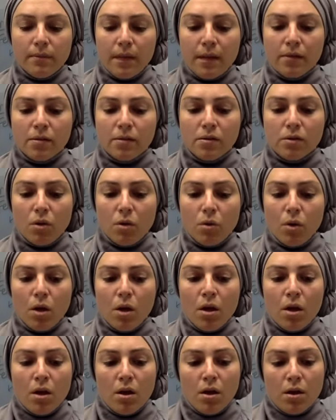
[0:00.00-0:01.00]
And so
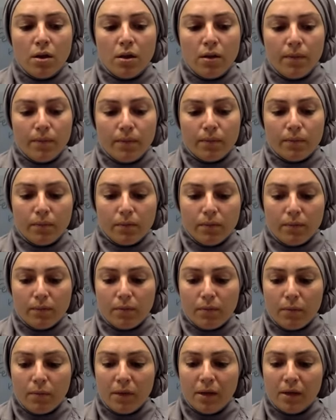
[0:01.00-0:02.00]

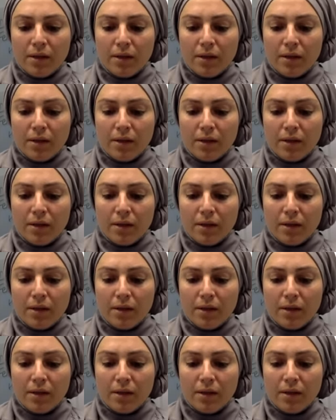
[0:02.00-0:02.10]
because